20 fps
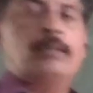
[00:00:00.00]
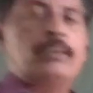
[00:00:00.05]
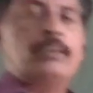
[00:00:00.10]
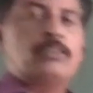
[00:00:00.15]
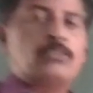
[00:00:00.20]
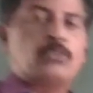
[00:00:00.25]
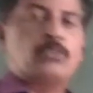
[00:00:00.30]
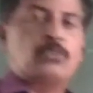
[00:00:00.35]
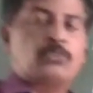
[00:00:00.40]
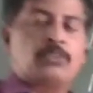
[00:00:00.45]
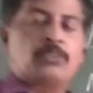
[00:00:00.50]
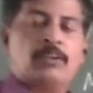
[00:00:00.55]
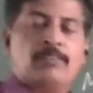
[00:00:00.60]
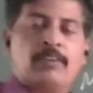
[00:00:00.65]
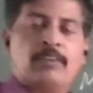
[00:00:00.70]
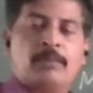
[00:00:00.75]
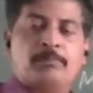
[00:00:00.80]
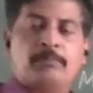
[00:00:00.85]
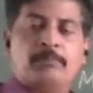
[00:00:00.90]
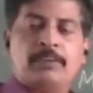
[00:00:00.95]
resource
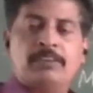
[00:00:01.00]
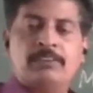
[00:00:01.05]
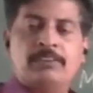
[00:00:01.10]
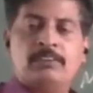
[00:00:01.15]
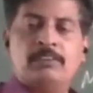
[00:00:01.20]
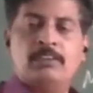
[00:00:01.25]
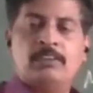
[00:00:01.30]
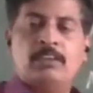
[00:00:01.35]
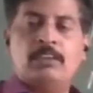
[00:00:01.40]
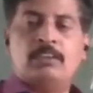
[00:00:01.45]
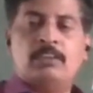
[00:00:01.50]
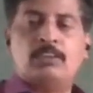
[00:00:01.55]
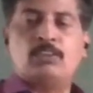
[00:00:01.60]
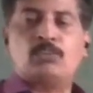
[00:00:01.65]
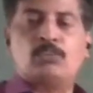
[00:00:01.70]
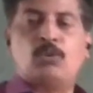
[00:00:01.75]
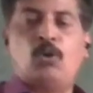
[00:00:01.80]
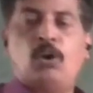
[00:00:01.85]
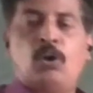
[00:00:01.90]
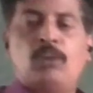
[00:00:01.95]
development, is
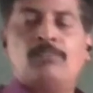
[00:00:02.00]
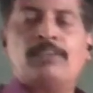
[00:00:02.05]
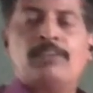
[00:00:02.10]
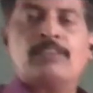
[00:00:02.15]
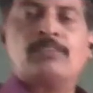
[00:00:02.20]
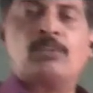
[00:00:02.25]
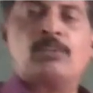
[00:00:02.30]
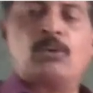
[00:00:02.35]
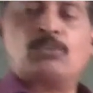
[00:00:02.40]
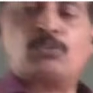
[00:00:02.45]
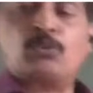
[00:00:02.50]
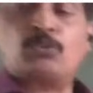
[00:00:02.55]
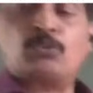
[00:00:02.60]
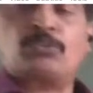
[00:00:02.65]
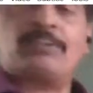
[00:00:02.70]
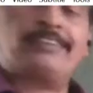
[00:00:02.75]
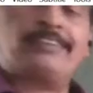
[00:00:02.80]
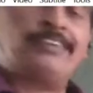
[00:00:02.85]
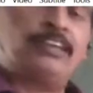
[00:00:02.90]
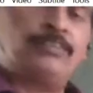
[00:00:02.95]
always
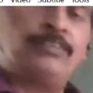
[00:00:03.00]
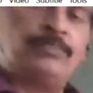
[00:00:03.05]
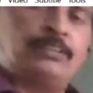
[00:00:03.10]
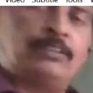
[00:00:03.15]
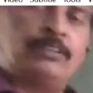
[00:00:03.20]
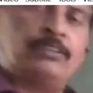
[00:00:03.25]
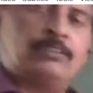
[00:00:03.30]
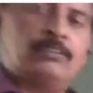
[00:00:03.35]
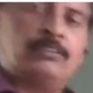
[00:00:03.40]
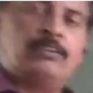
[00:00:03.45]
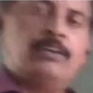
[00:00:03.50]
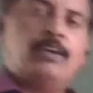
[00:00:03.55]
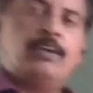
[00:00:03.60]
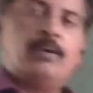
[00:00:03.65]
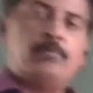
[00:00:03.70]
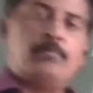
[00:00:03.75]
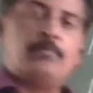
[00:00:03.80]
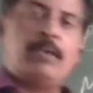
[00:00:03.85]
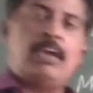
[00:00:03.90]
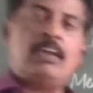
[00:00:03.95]
associated with
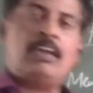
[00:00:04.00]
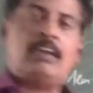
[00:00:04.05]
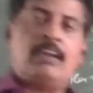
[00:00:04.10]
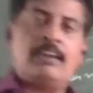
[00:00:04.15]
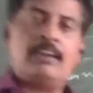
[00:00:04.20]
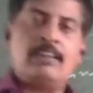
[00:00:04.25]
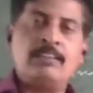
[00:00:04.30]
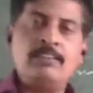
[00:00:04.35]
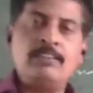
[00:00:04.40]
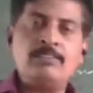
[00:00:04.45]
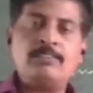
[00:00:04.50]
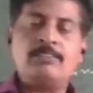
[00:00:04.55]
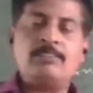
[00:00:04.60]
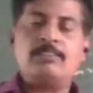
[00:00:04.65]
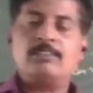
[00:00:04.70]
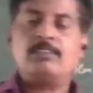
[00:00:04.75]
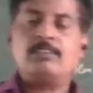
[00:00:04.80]
man and his